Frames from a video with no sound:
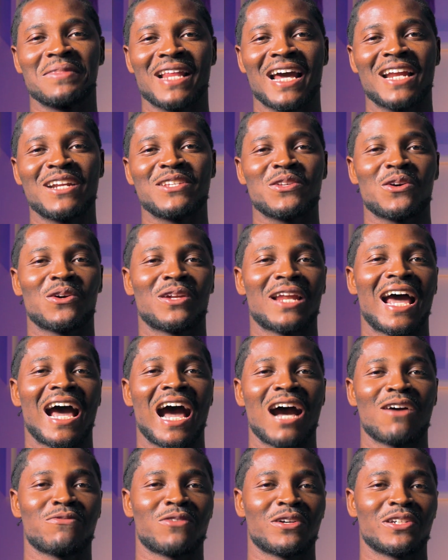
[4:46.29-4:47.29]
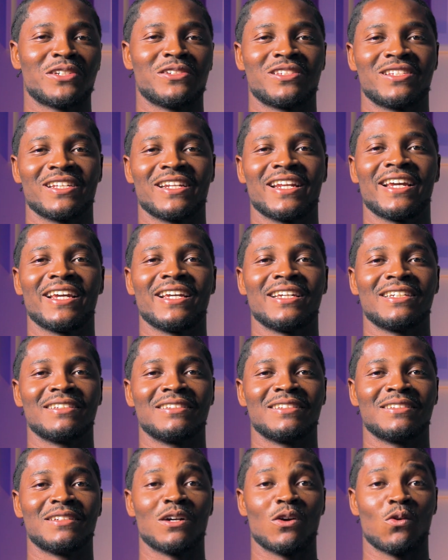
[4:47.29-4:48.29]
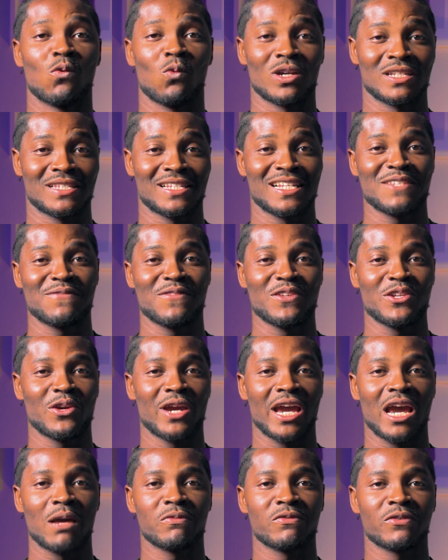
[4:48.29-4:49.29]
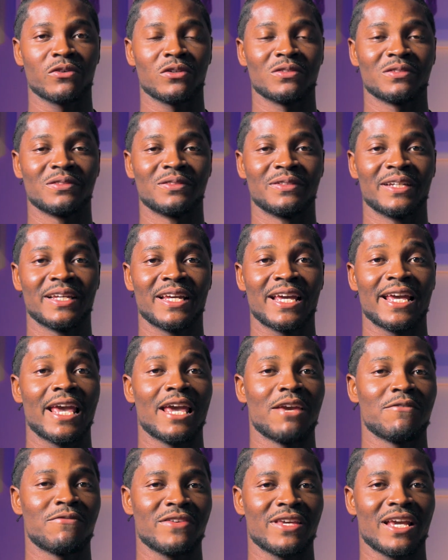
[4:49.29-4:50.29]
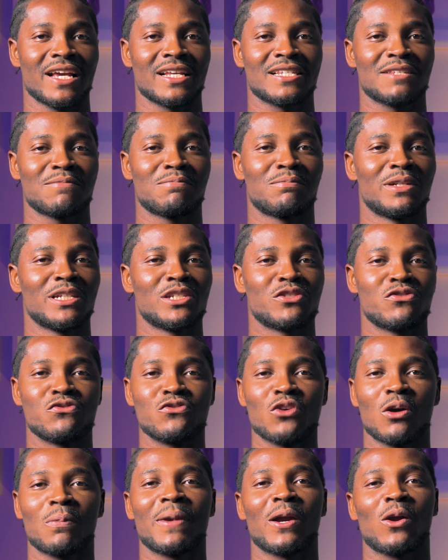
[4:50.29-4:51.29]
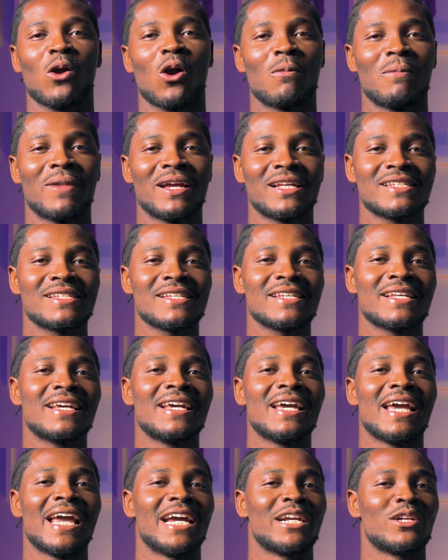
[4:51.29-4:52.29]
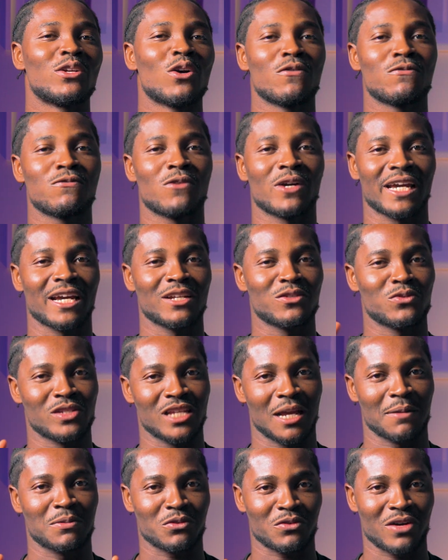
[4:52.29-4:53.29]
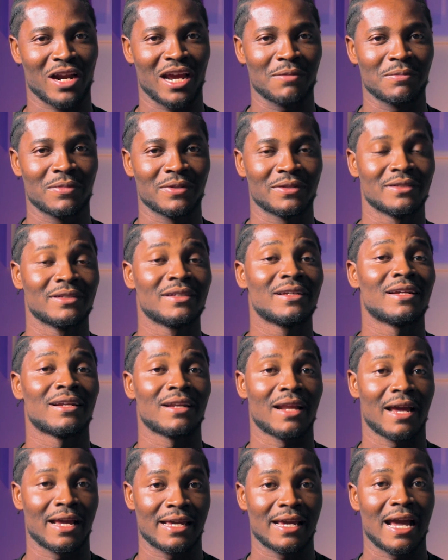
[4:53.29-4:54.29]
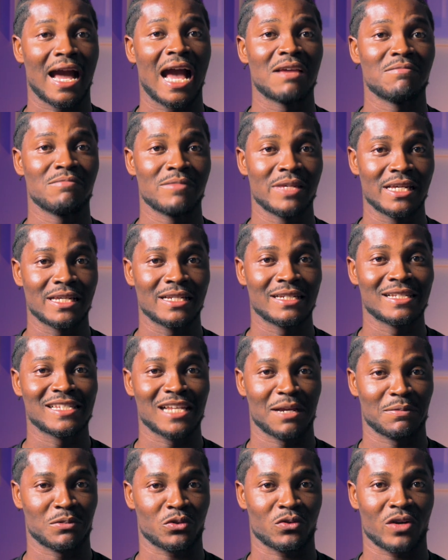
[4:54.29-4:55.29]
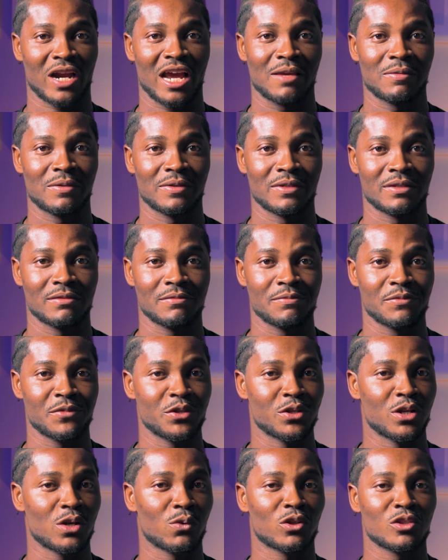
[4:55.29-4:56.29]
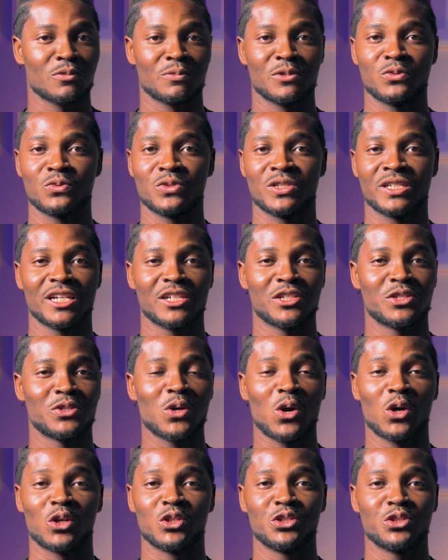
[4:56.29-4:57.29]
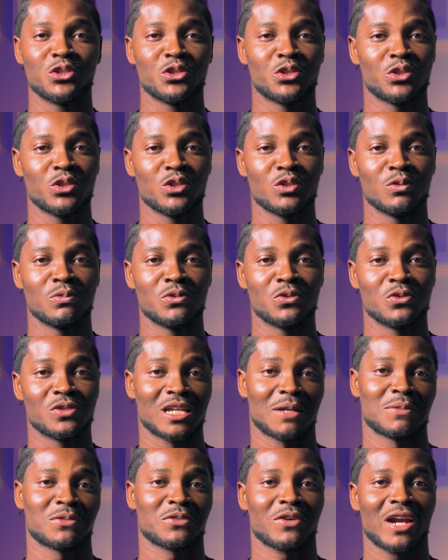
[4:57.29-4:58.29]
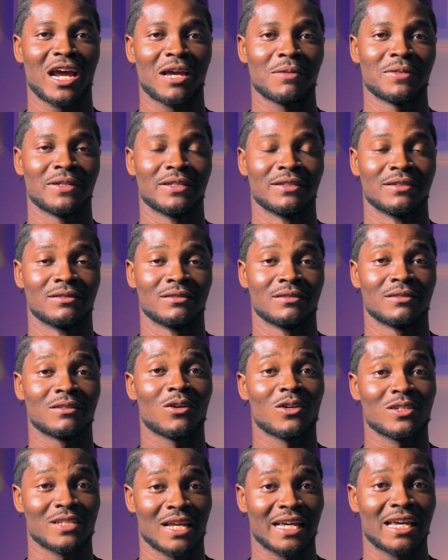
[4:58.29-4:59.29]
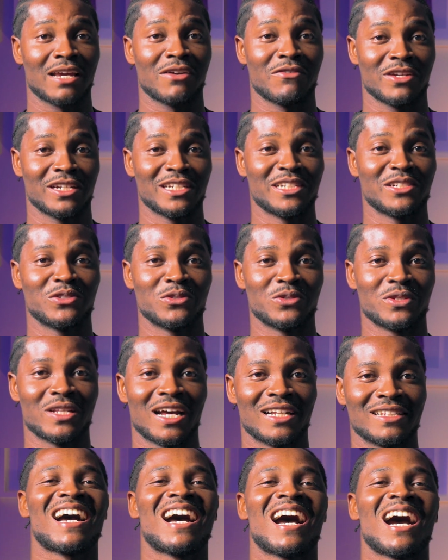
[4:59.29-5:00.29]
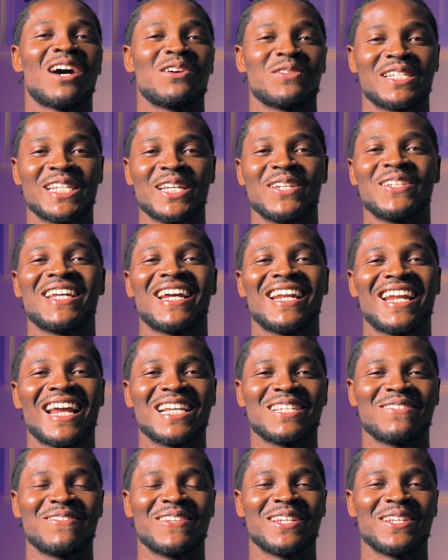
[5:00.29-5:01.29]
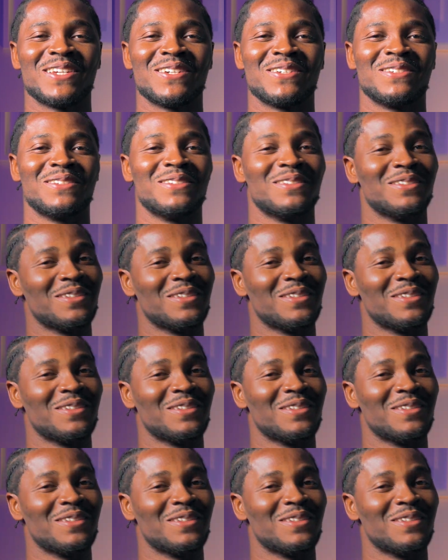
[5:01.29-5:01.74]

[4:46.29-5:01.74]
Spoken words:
that is all I have for you today. Was this video helpful? If yes, please drop a comment and don't forget to subscribe. Subscribe. You don't want me to chase you on YouTube to subscribe, because I can really do that. I'll see you in the next video.